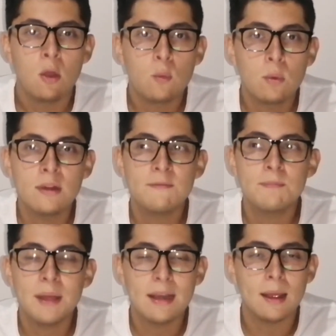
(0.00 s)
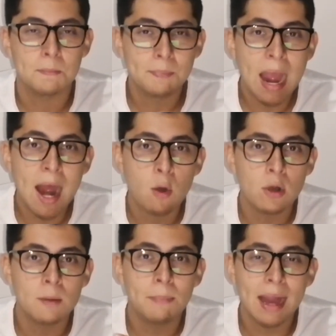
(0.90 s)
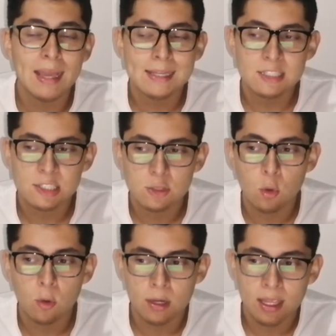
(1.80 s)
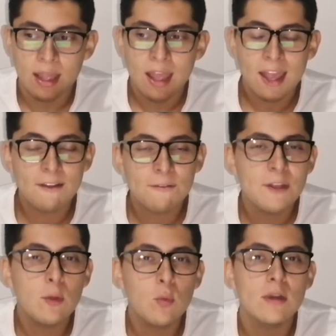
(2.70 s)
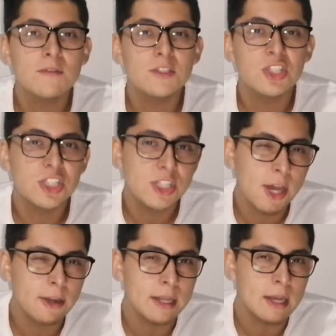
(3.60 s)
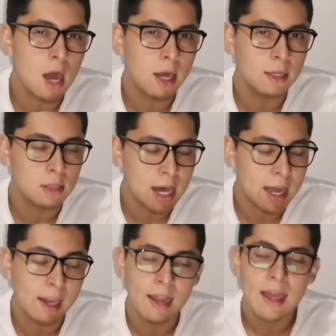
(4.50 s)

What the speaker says: would have been empowered by his story if he would have shared it online.